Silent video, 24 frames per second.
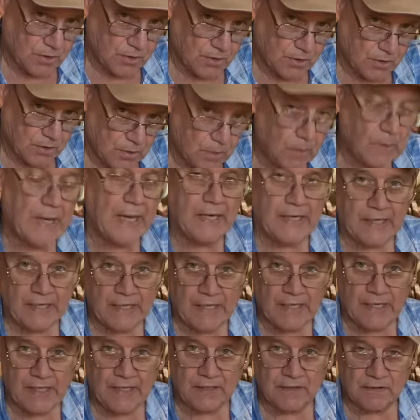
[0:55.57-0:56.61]

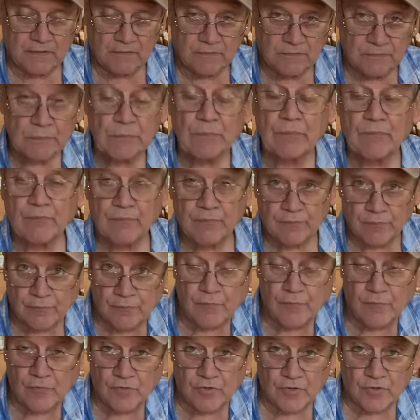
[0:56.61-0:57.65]
$2.99.
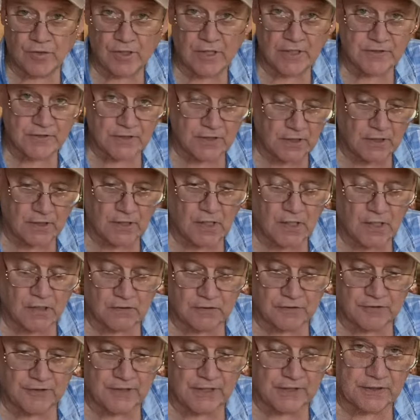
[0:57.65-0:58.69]
So that's
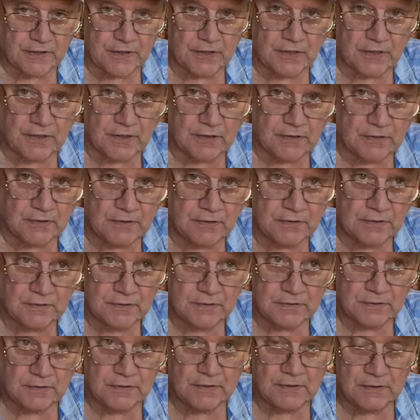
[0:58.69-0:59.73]
$10 right there,
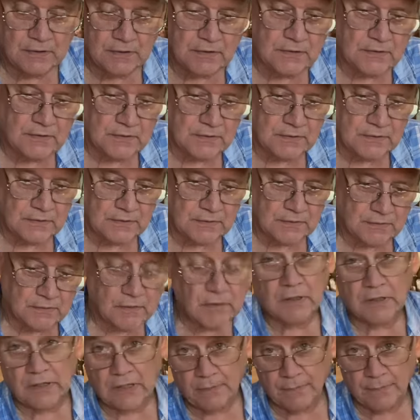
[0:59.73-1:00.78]
or
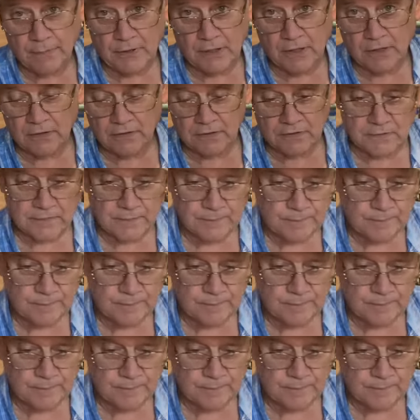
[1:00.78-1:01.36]
$11.